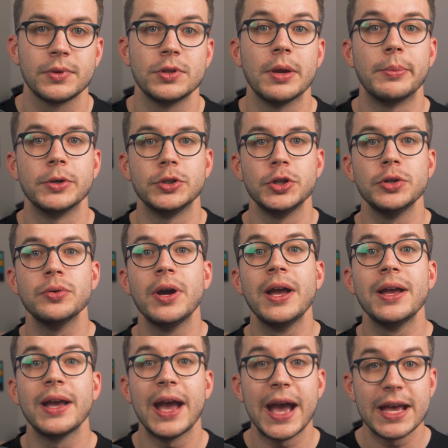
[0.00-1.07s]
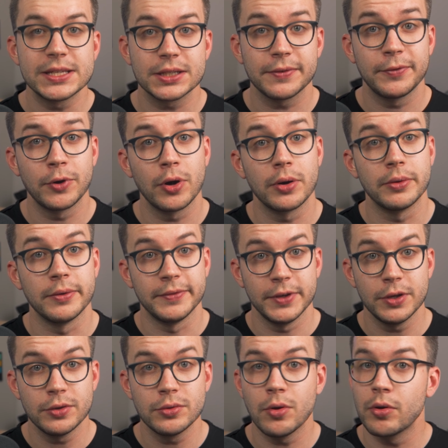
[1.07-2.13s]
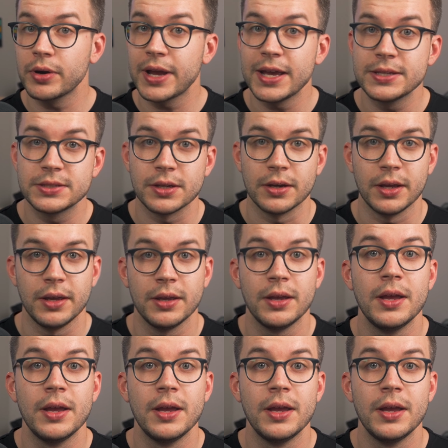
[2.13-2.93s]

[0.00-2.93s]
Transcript: Number two, ask for a review or case study.